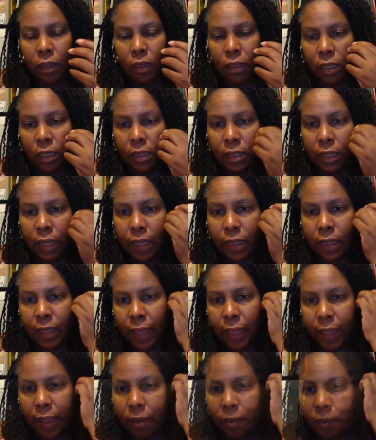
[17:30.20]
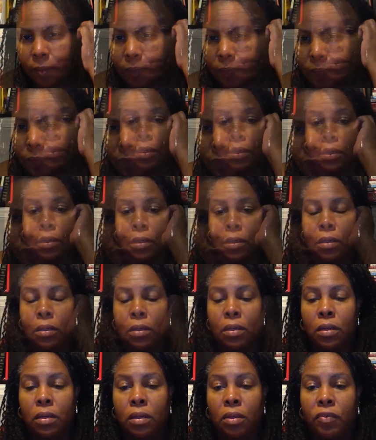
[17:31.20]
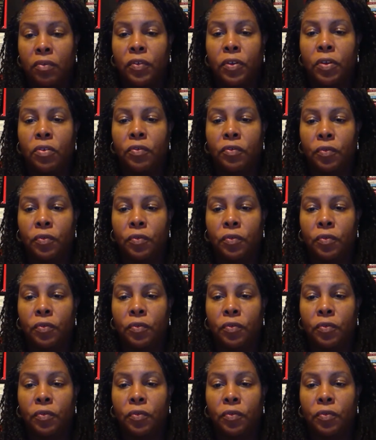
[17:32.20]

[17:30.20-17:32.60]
things like that. Feel